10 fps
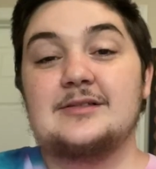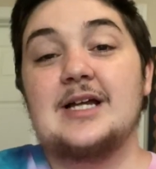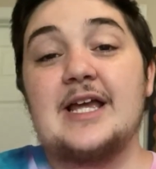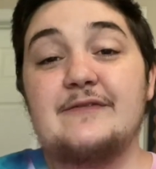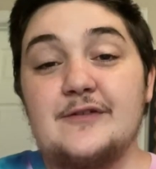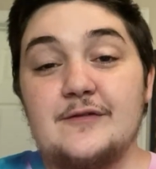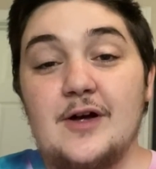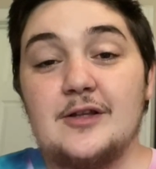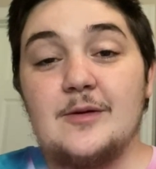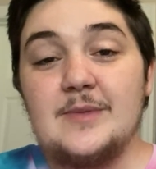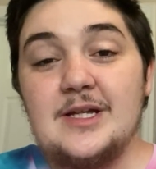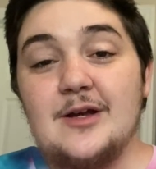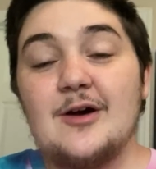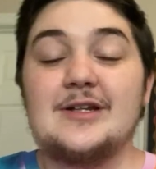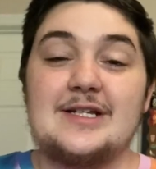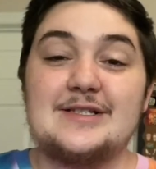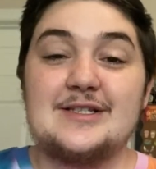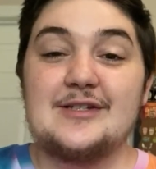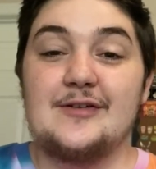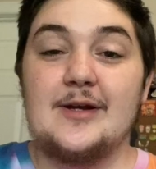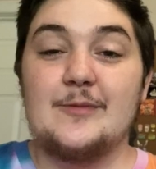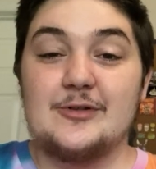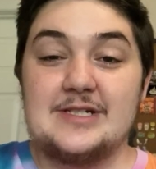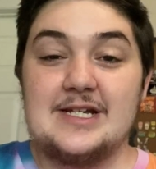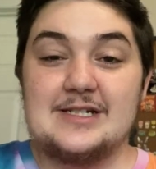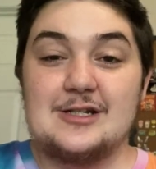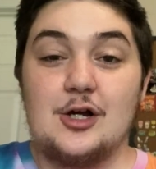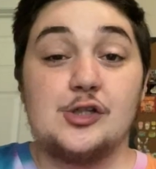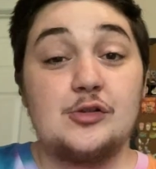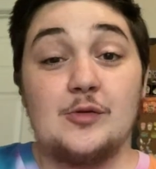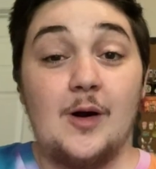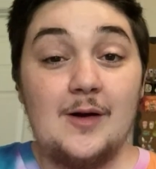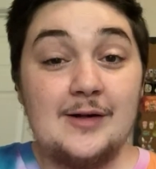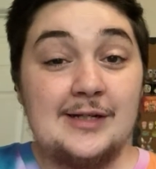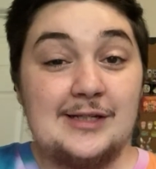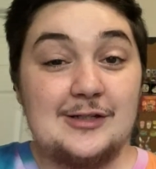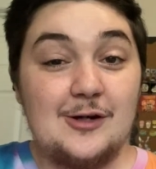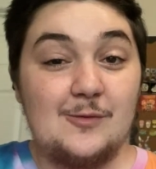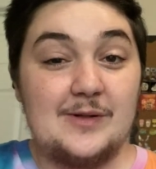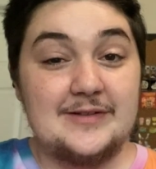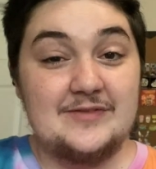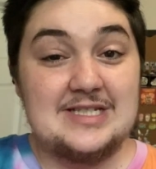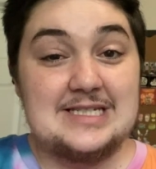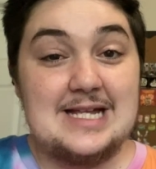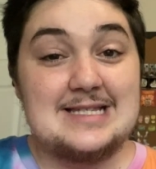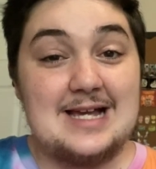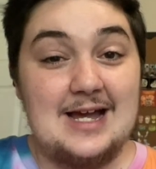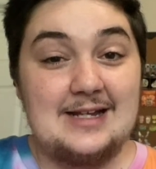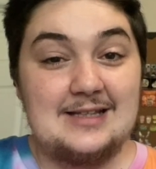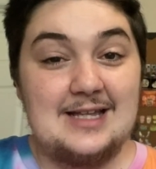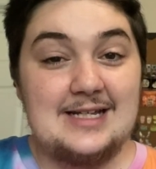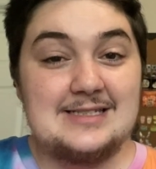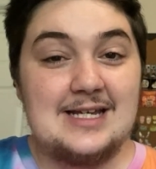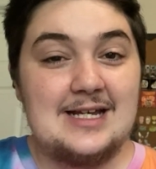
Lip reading: If you follow me on Instagram or TikTok, you already know one of the sets I collect.